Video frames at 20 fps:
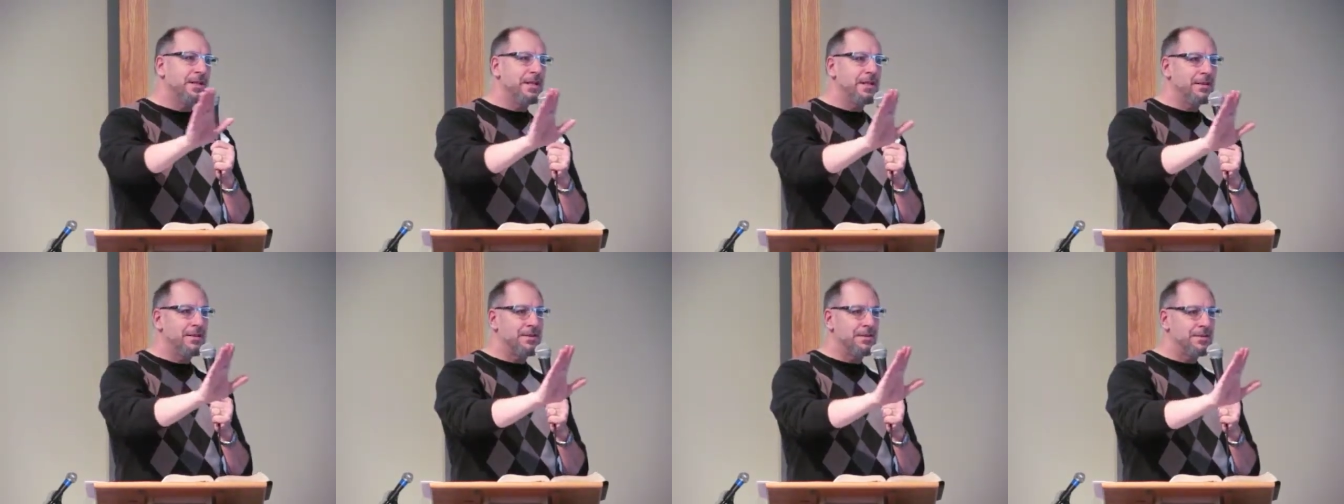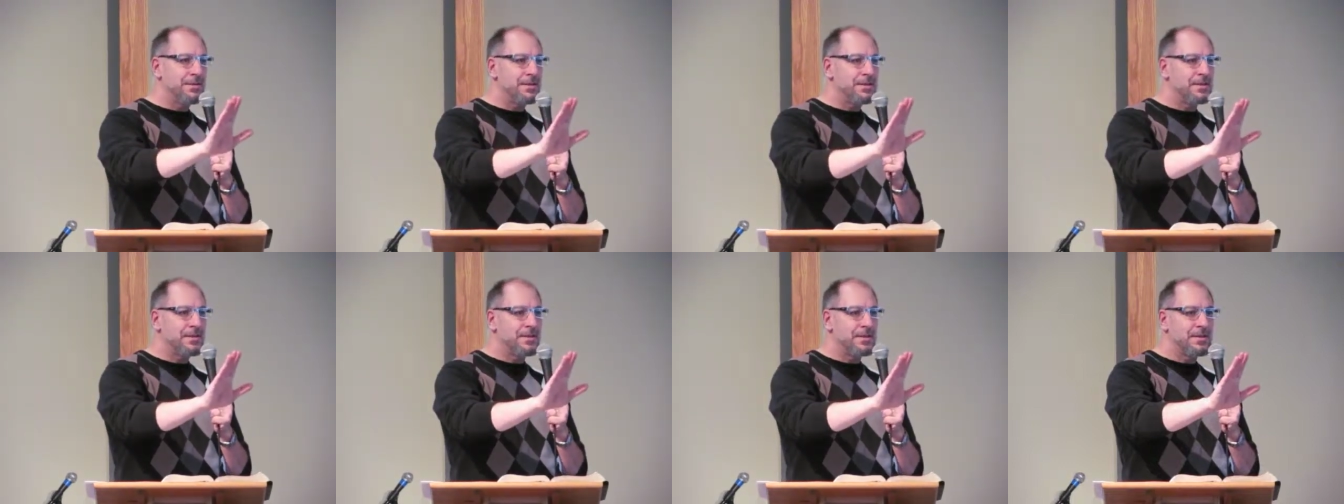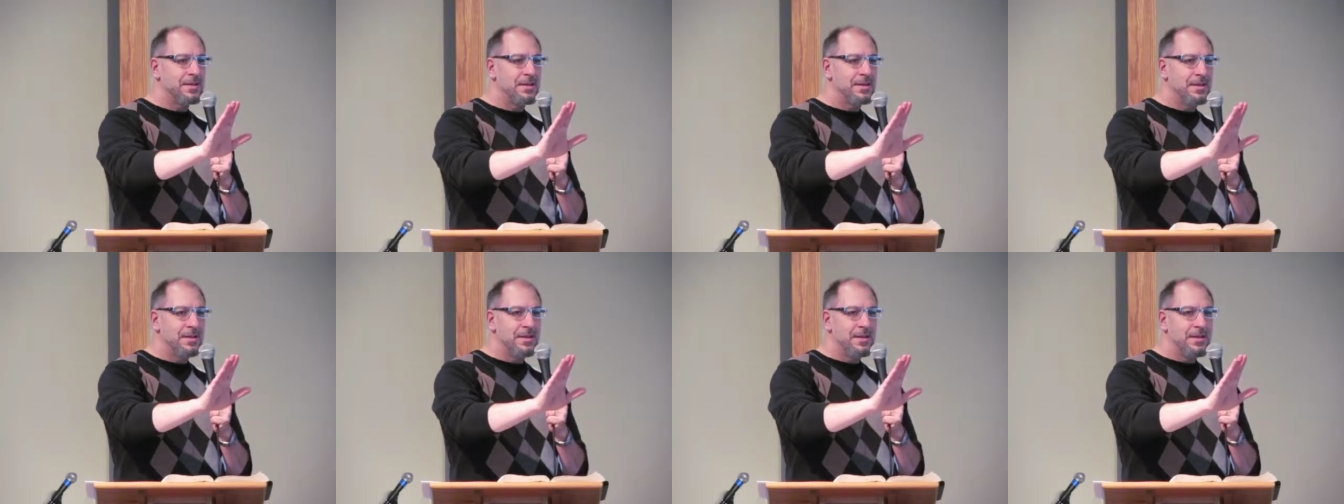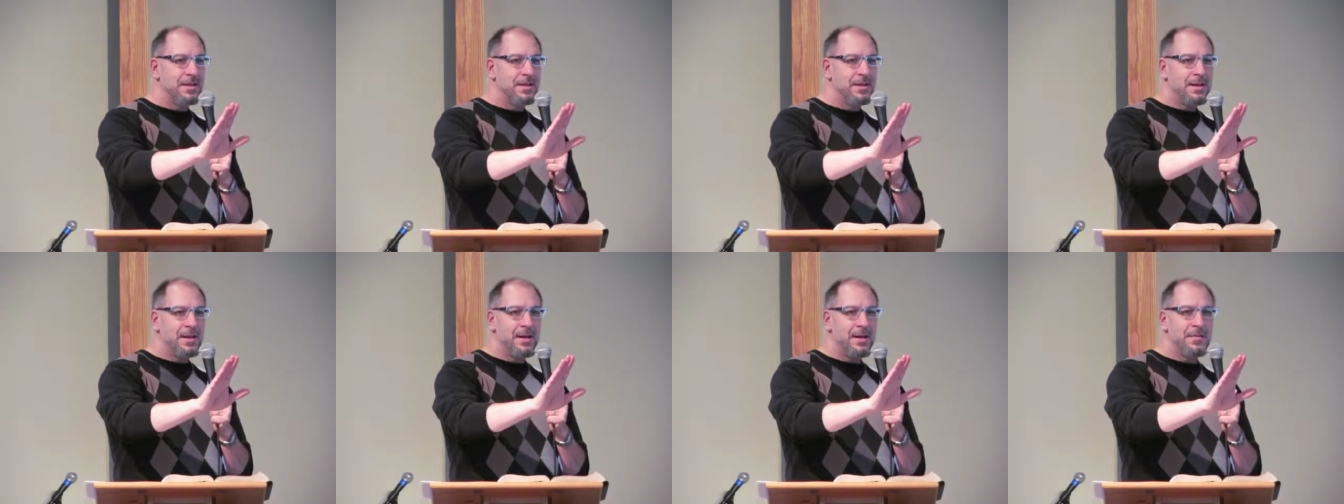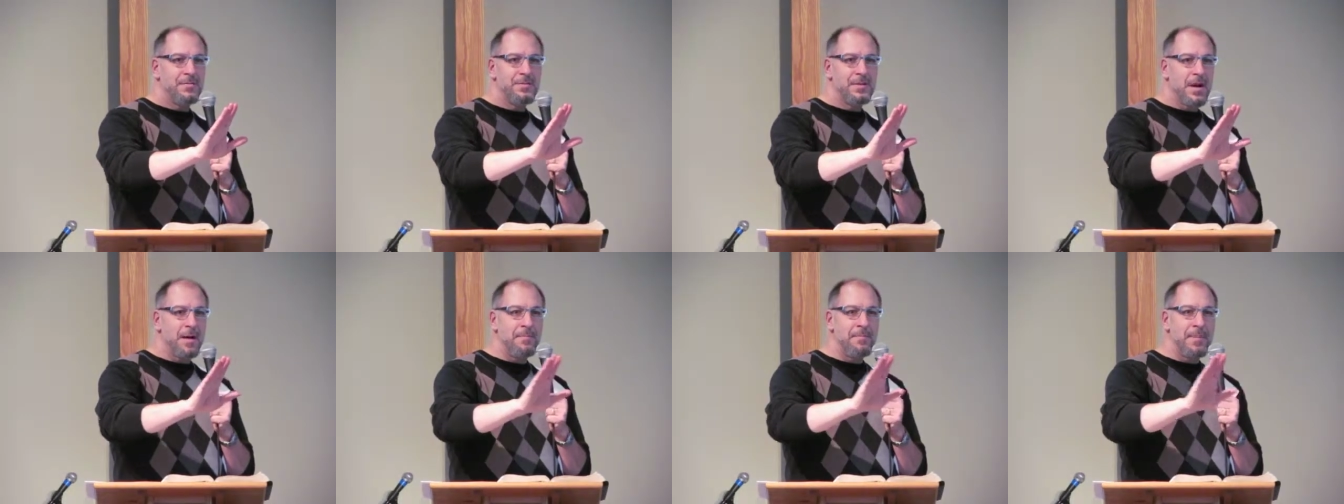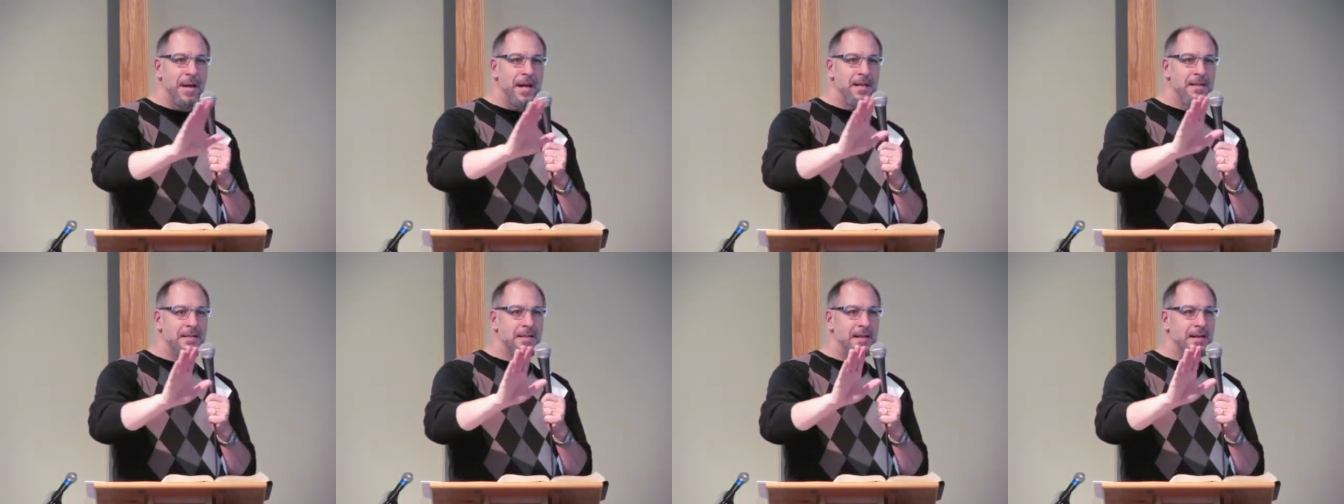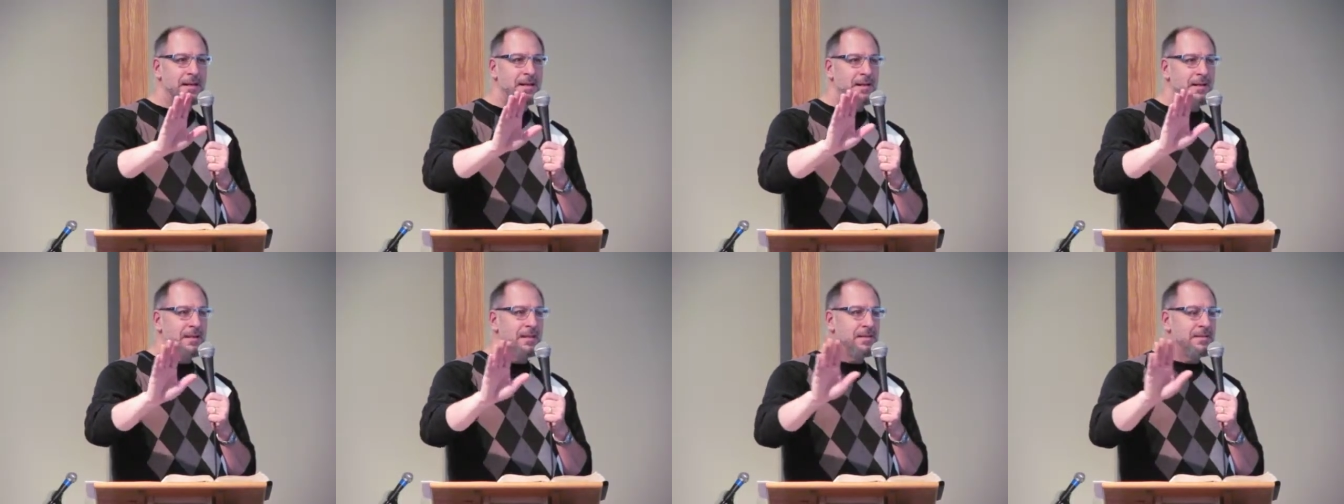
leaders. Uh, amazing.